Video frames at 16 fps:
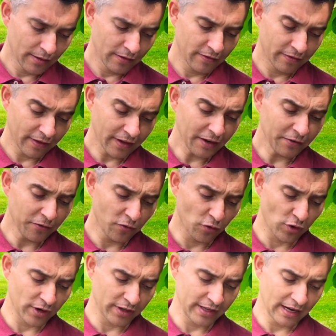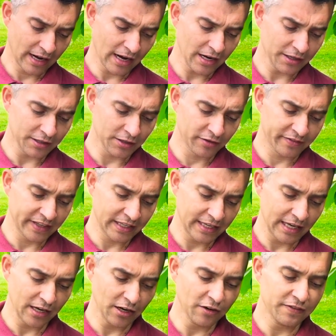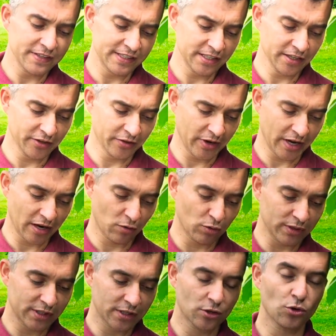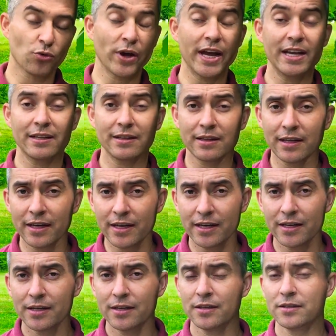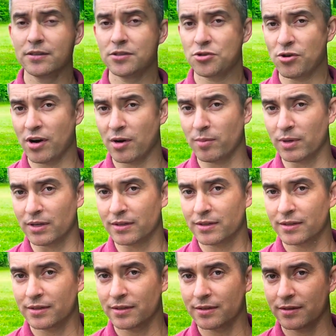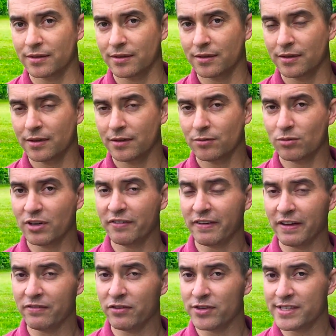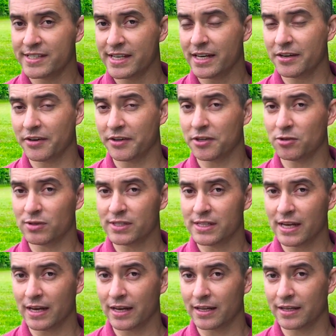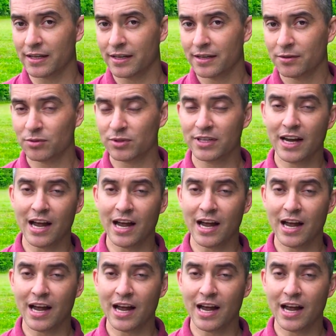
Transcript: Therefore, the heart of the king of Syria was greatly troubled. What if every secret you said would